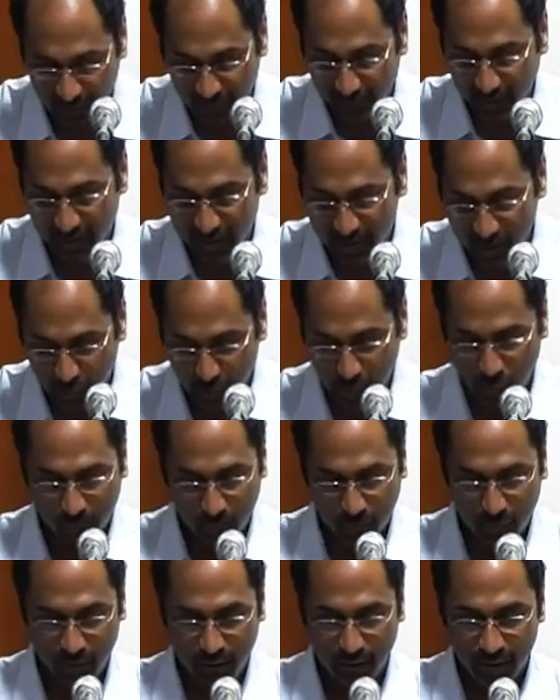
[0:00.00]
Okay, so,
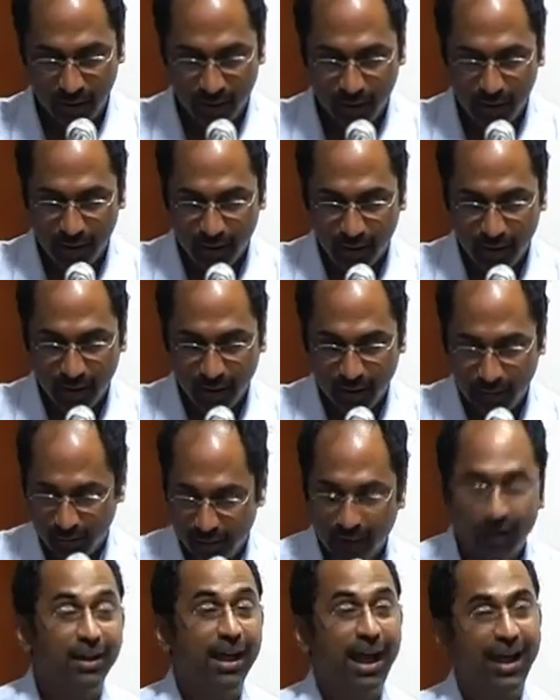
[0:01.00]

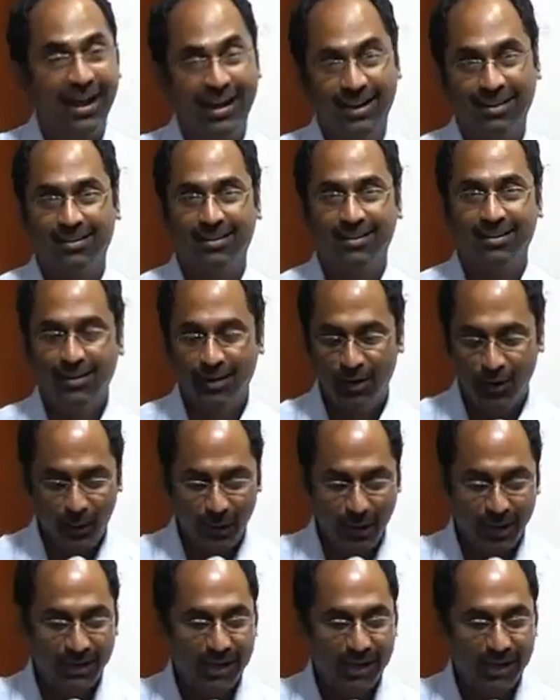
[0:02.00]
okay, again, you know, I